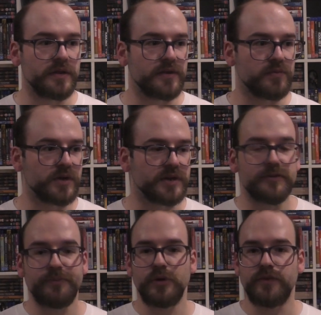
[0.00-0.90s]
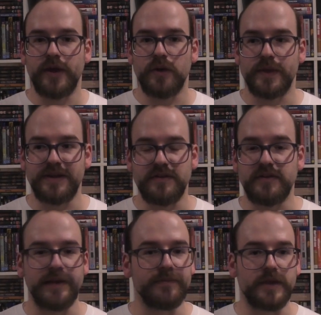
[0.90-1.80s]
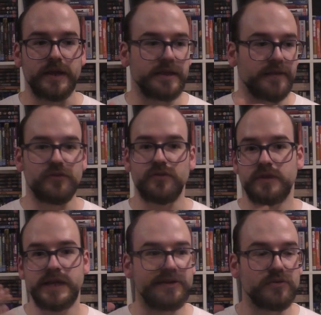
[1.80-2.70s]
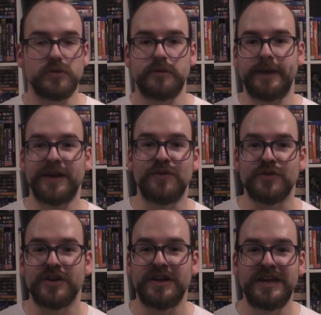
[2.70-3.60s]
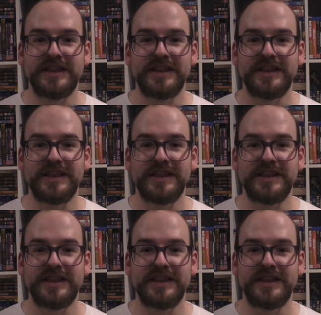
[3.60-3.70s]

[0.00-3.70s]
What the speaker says: There's one on Springvale that's the same thing. They've just, it's all in the back corner.